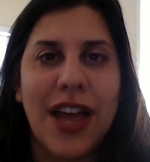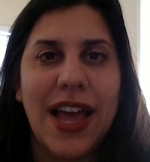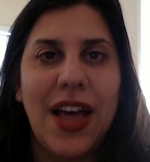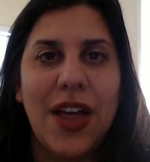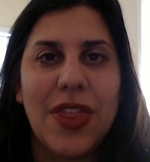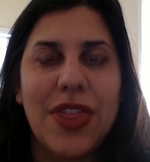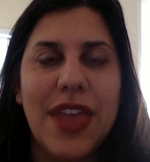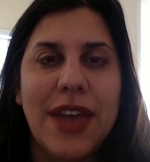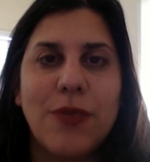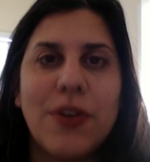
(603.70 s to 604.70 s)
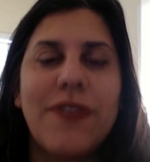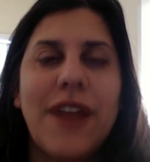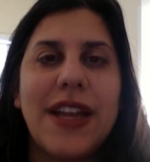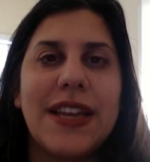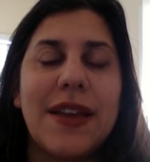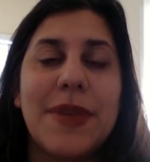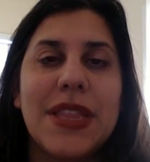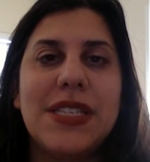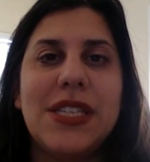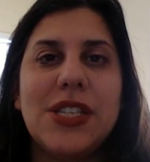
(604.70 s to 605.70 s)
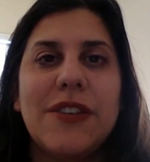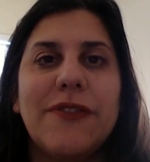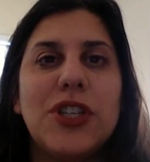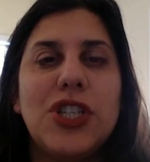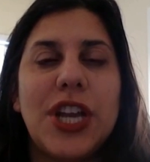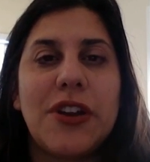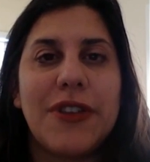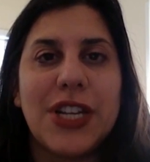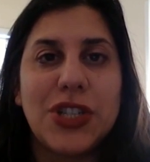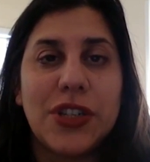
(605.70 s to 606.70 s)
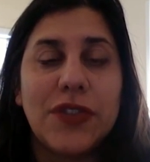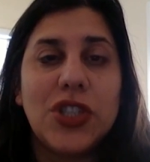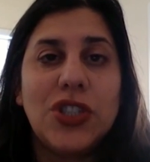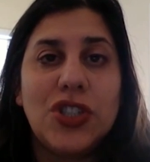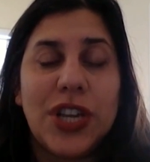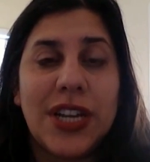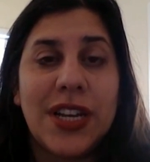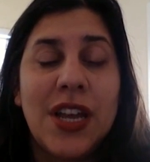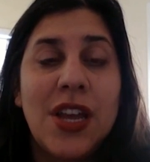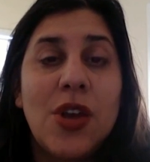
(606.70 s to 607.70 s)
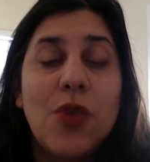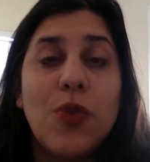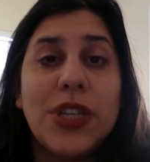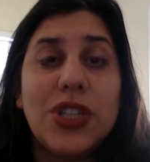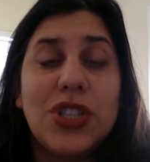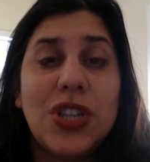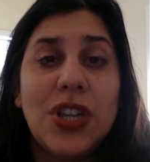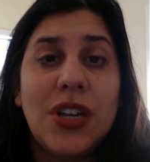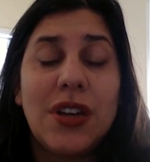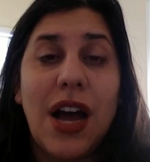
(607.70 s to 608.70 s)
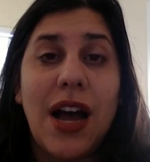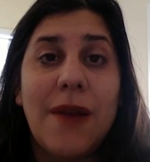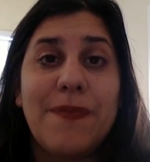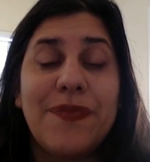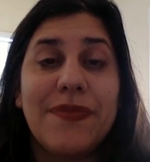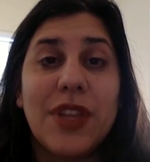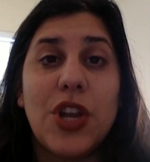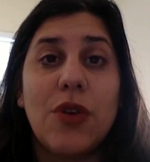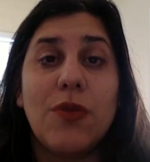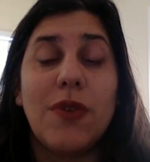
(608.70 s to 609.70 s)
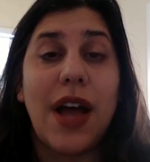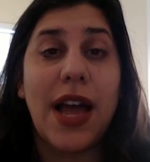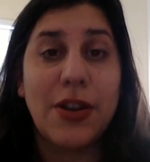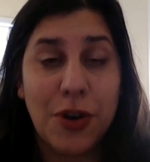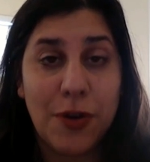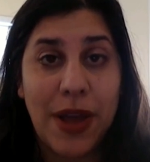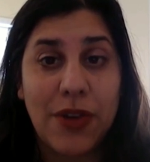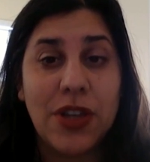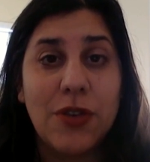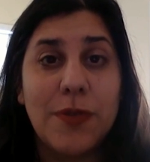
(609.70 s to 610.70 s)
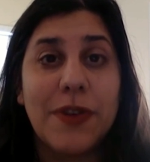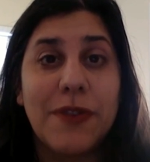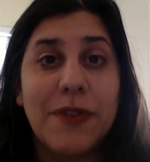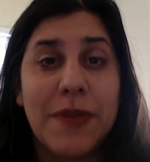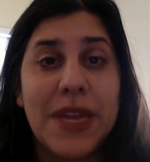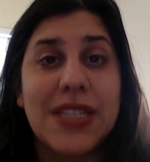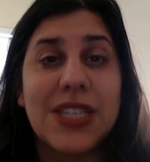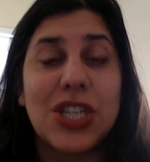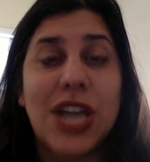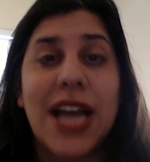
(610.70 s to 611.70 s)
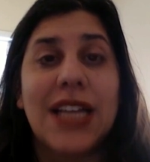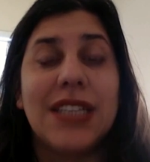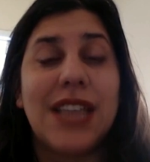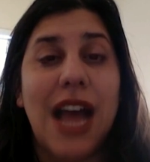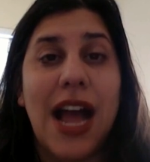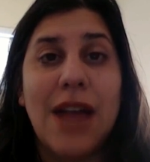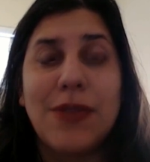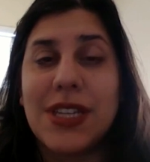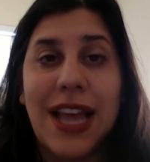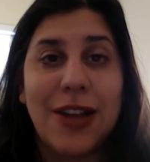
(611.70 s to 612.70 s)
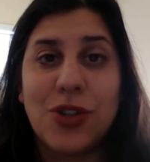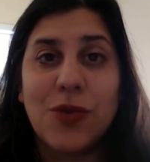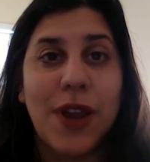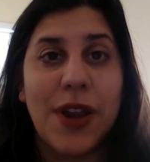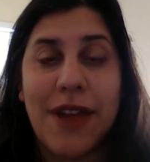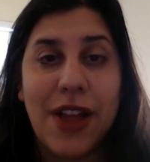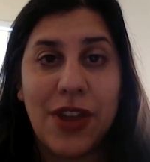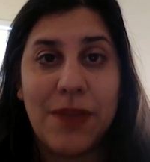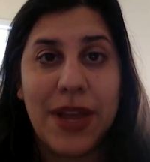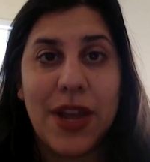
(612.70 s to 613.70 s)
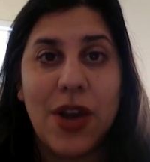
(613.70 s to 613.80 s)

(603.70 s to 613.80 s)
health. And we're finding, I mean, this is the first generation of children, which, I don't know about you, but for me as a child, I was allowed to run around on my